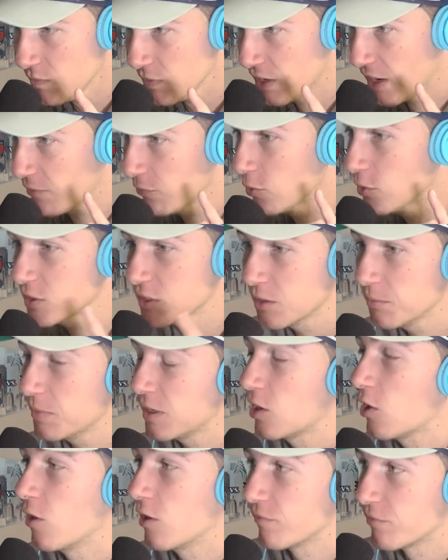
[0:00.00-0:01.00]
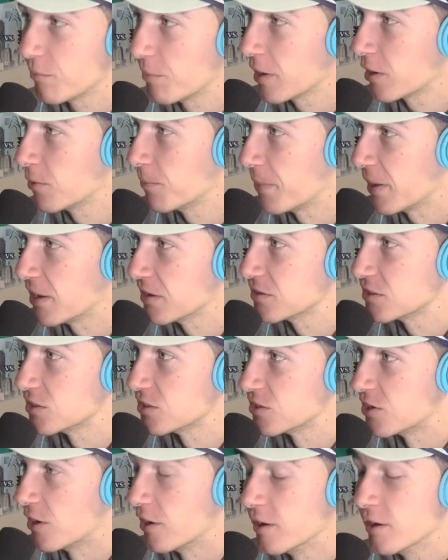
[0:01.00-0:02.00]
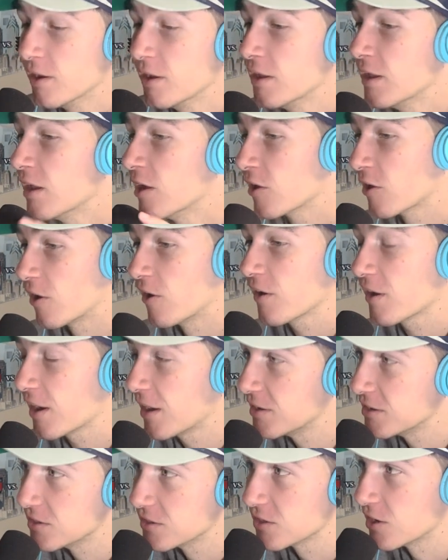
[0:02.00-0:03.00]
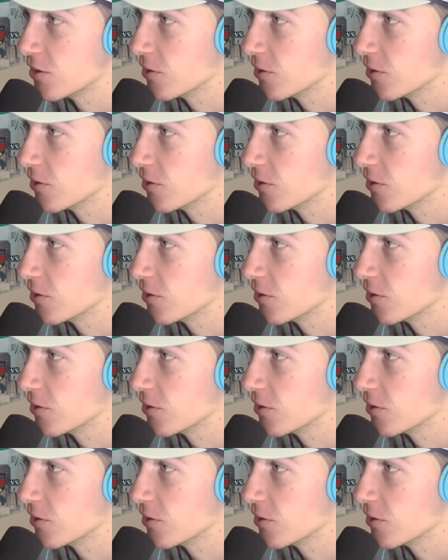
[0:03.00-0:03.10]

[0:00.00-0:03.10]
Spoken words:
Everyone's going to be calling for Michael Penix to start. Kirk Cousins is going to